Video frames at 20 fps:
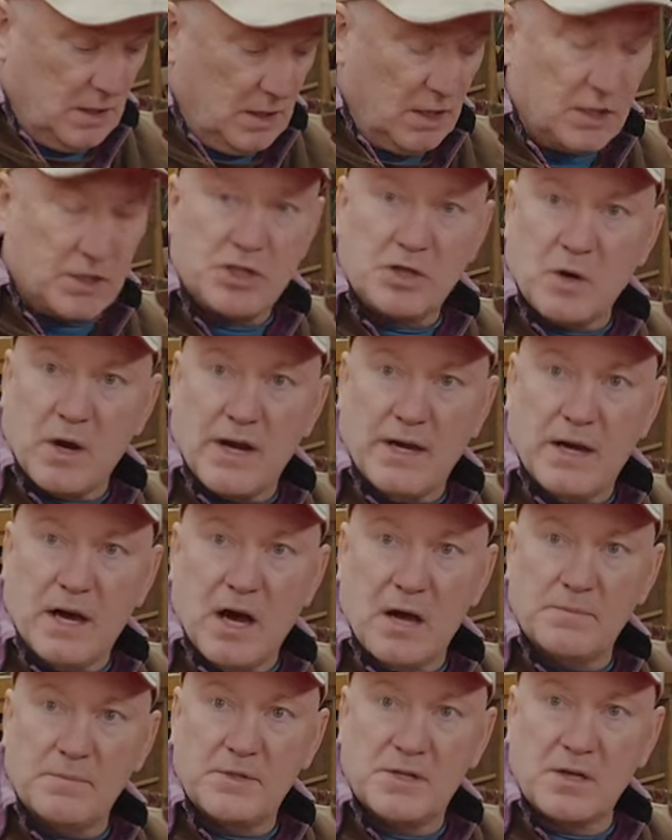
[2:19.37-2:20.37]
straight
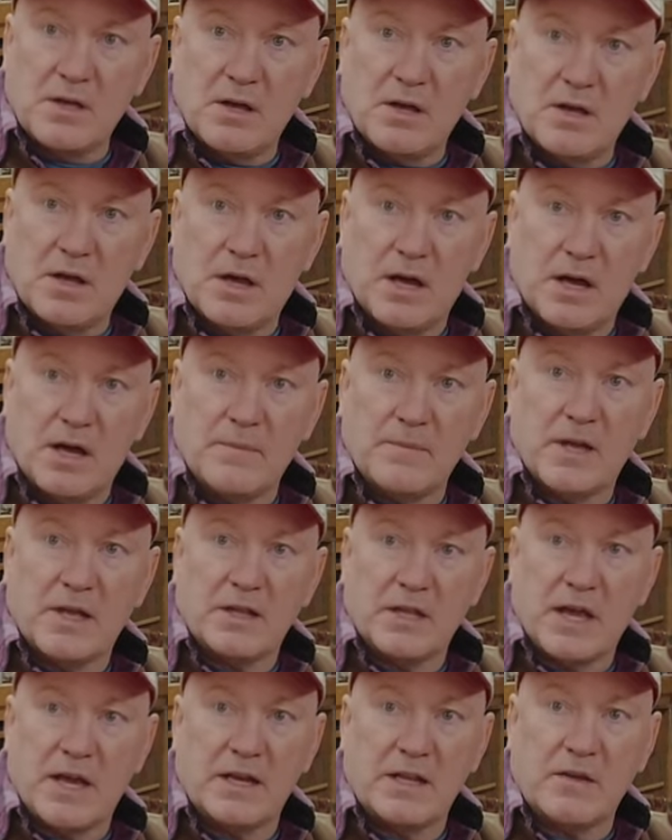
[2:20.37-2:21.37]
hubs.
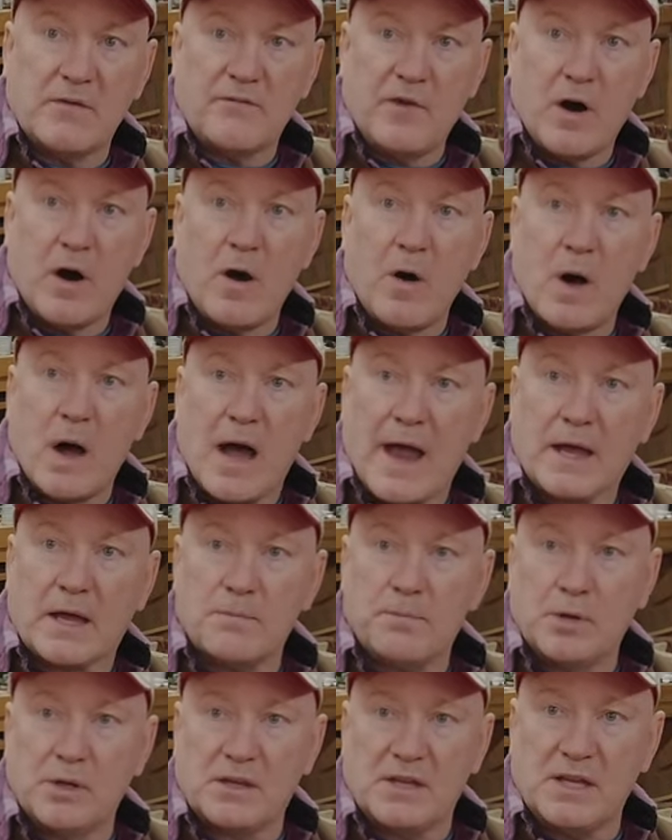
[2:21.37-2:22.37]
And then in the fall, I
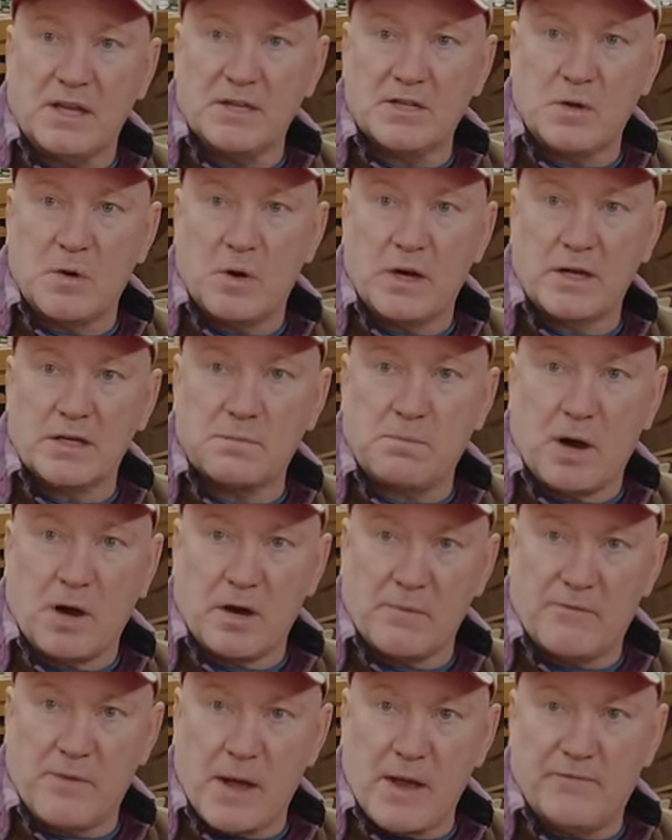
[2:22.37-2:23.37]
can put these on as part
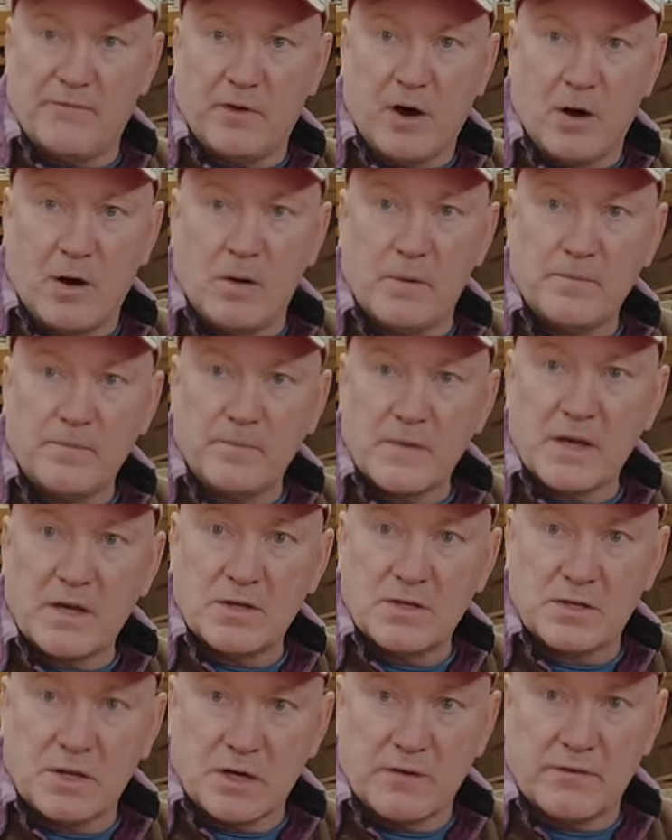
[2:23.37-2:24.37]
of my fall
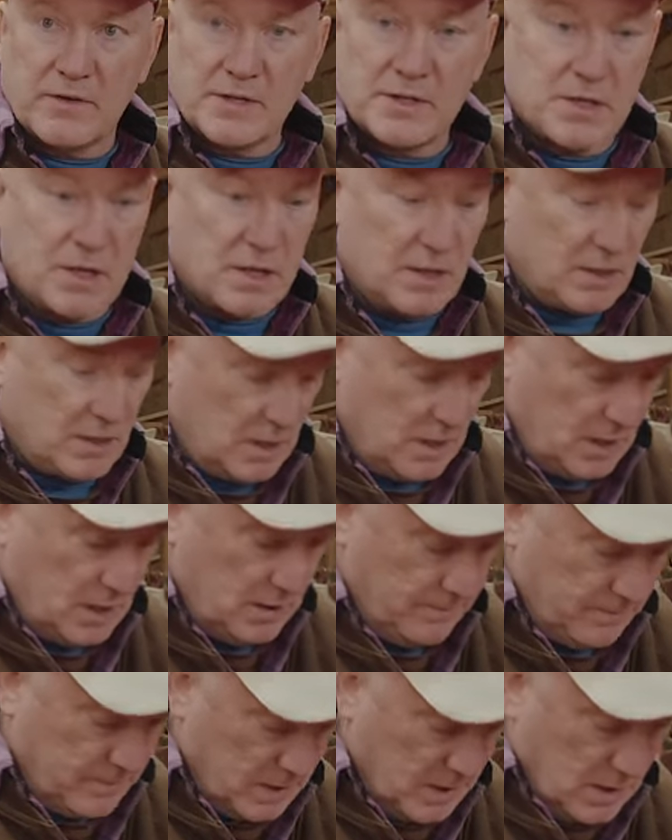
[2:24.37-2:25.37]
service.
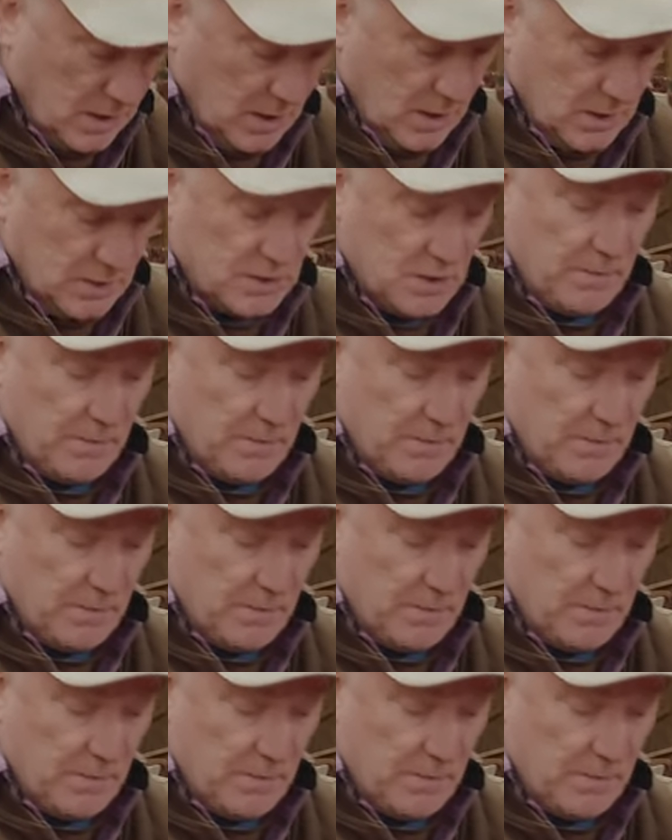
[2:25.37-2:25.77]
So